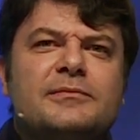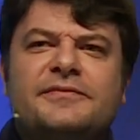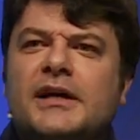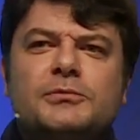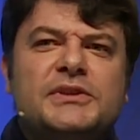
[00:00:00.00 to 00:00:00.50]

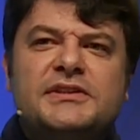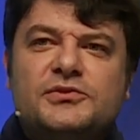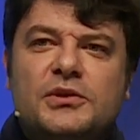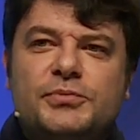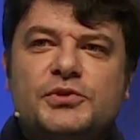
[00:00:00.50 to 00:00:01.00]

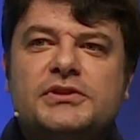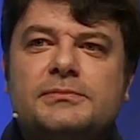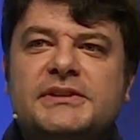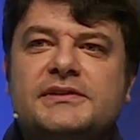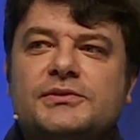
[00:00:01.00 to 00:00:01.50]
Advertising has a
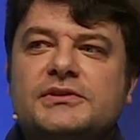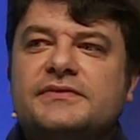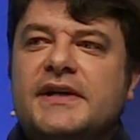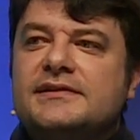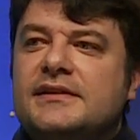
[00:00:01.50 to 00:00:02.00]
lot of
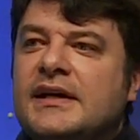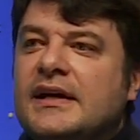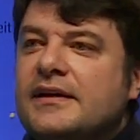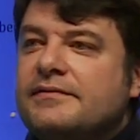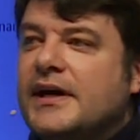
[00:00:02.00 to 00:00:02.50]
influence
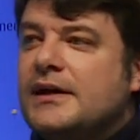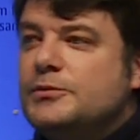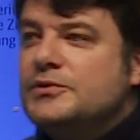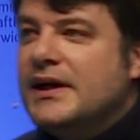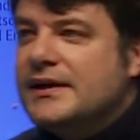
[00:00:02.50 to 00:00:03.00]
on our
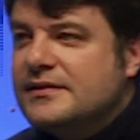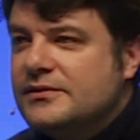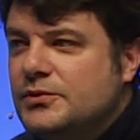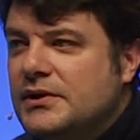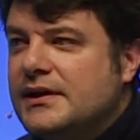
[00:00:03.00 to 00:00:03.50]
consumption
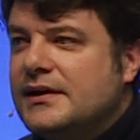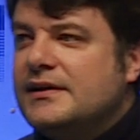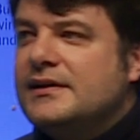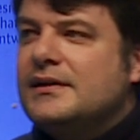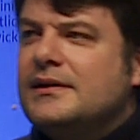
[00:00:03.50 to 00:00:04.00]
of
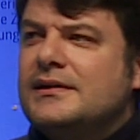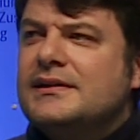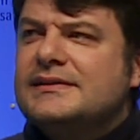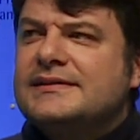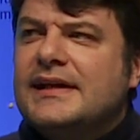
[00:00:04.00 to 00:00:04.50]
media,
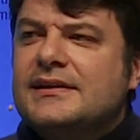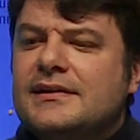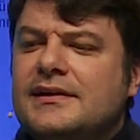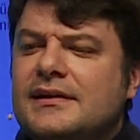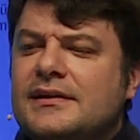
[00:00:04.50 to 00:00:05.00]
and it's
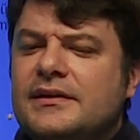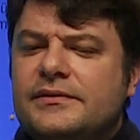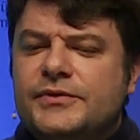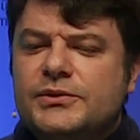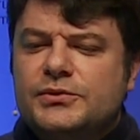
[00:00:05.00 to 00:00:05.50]

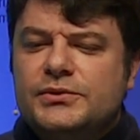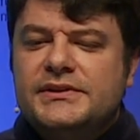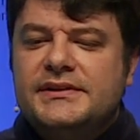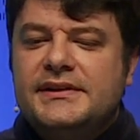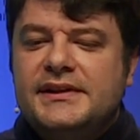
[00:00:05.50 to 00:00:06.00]
far too
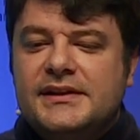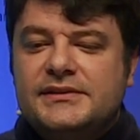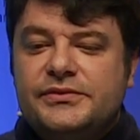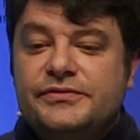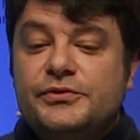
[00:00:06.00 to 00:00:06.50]
simple to
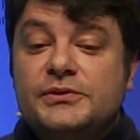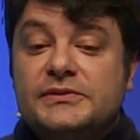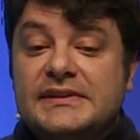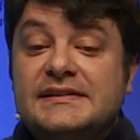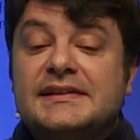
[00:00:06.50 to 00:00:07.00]
just
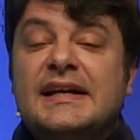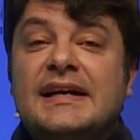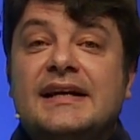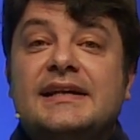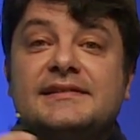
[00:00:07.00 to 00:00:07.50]
say
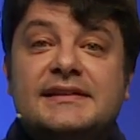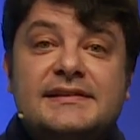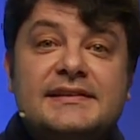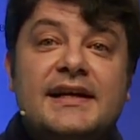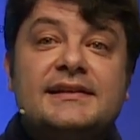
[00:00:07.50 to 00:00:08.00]
that
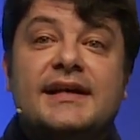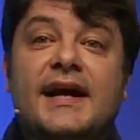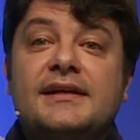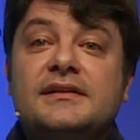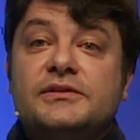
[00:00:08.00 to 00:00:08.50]
advertising has a
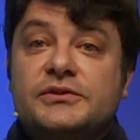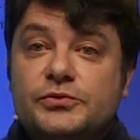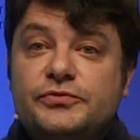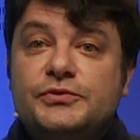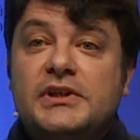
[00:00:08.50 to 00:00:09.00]
negative
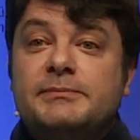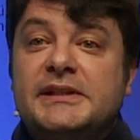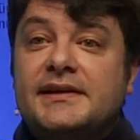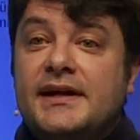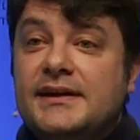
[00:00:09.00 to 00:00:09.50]

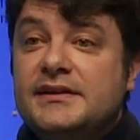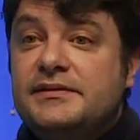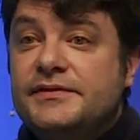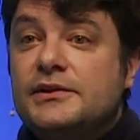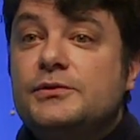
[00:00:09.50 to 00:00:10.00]
influence
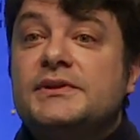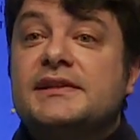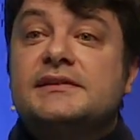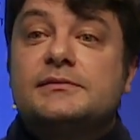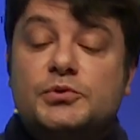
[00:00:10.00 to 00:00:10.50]
on
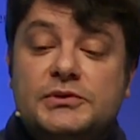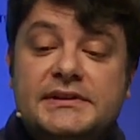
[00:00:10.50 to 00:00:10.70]
our